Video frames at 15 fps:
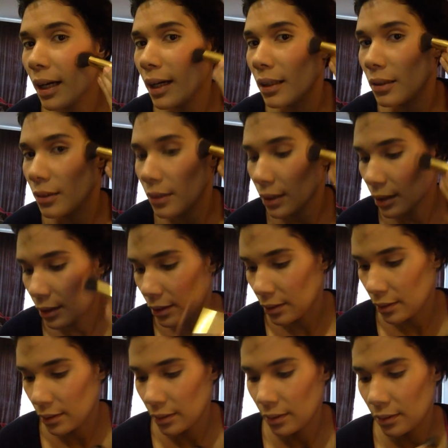eye look.
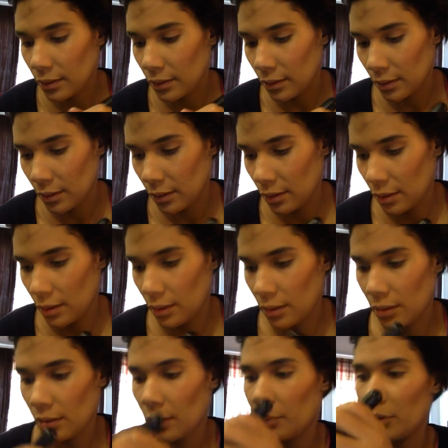
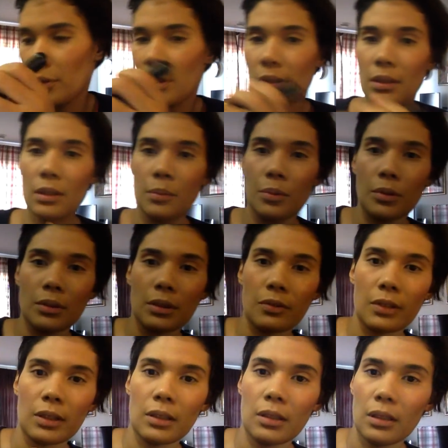So I'm using this bronzer
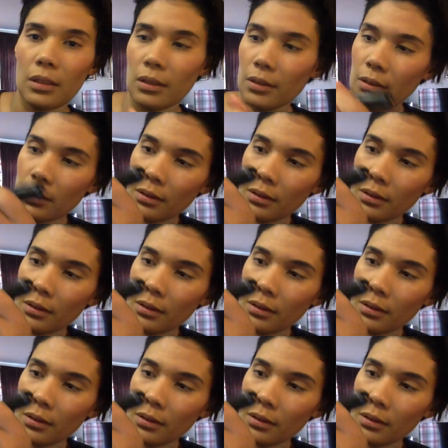right here.